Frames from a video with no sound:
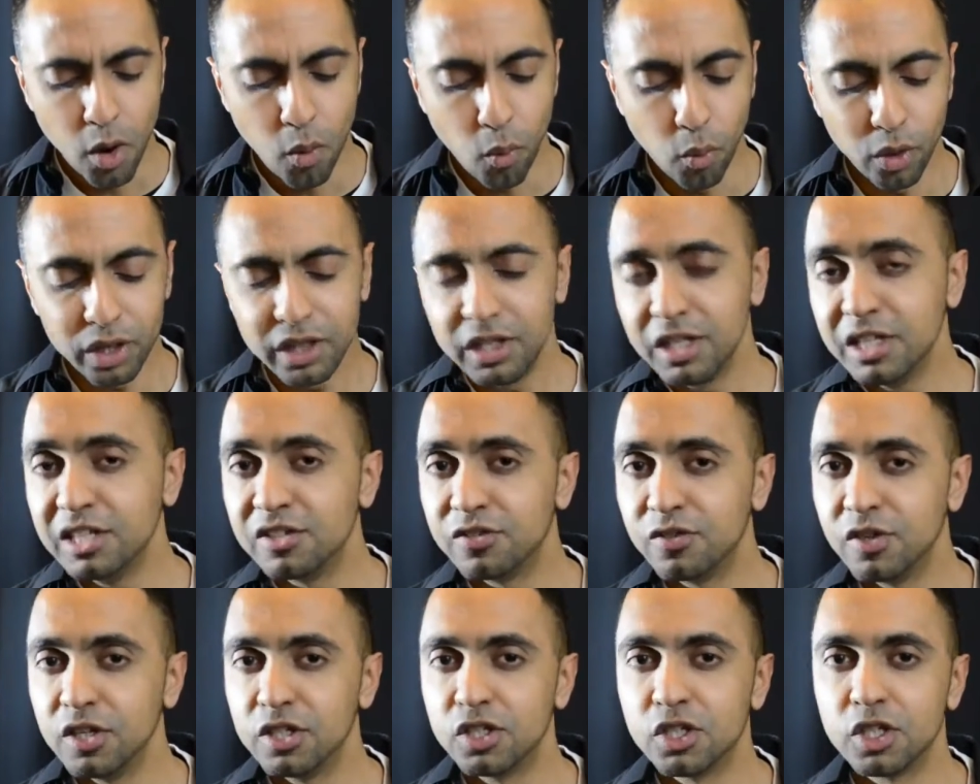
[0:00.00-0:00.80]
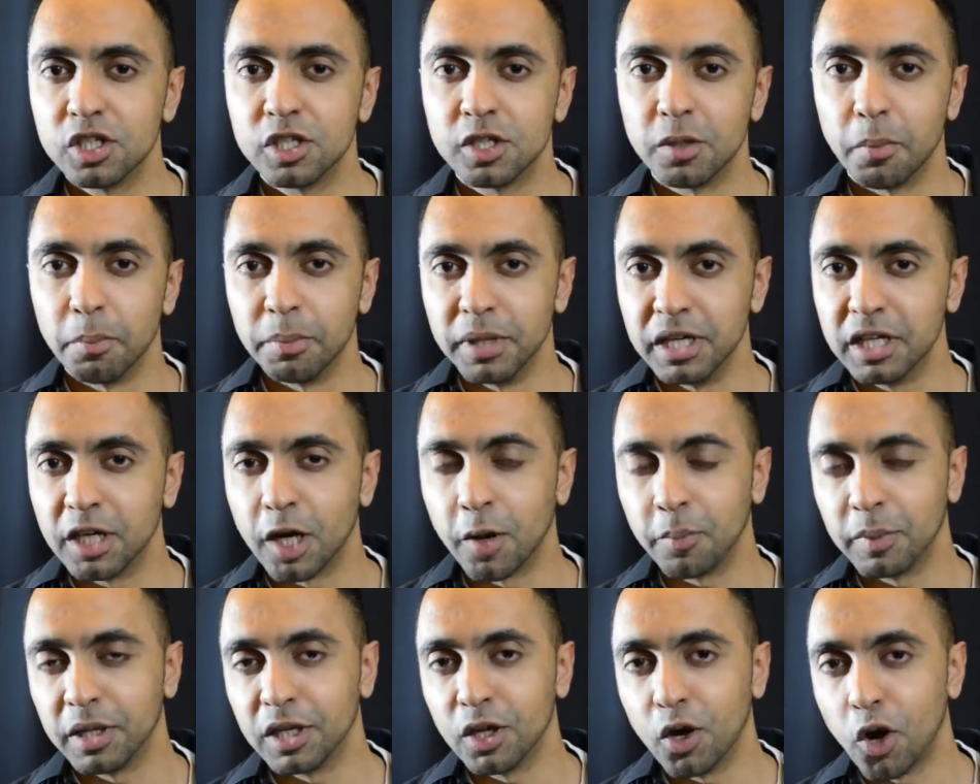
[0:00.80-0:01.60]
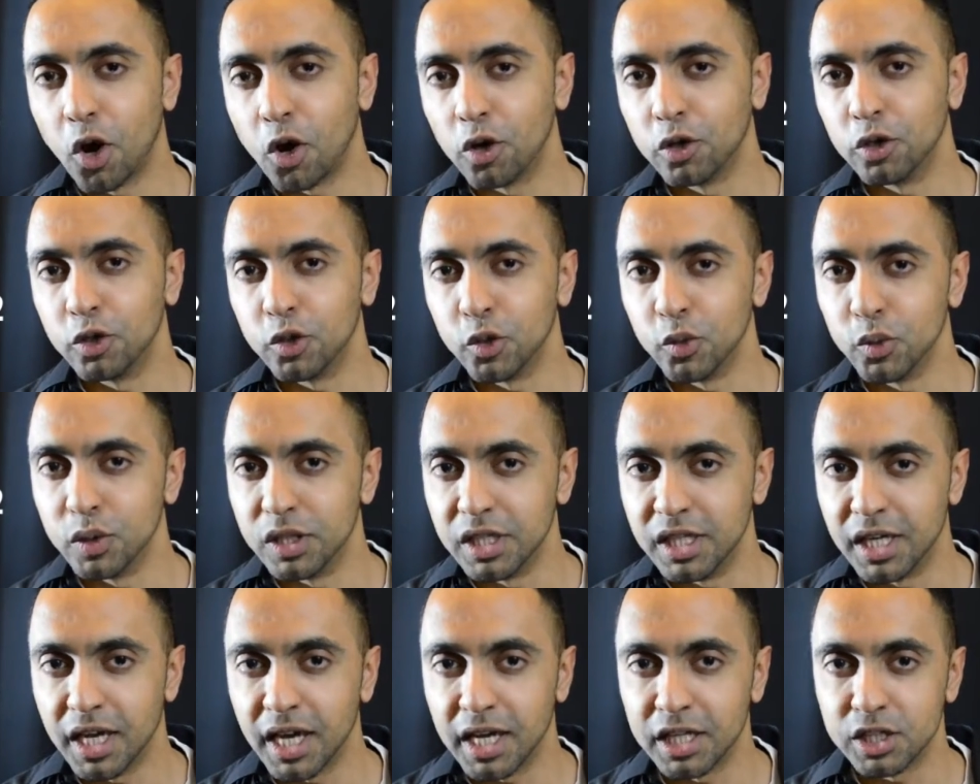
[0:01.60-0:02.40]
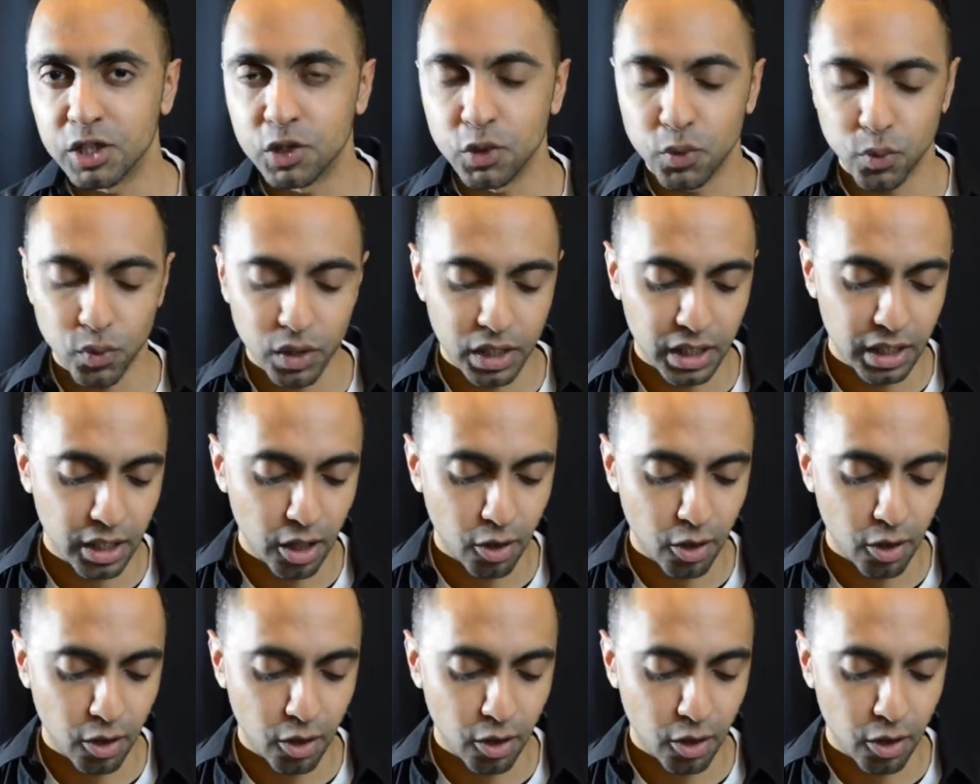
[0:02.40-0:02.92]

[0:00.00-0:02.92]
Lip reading: Will these features be coming onto the S3?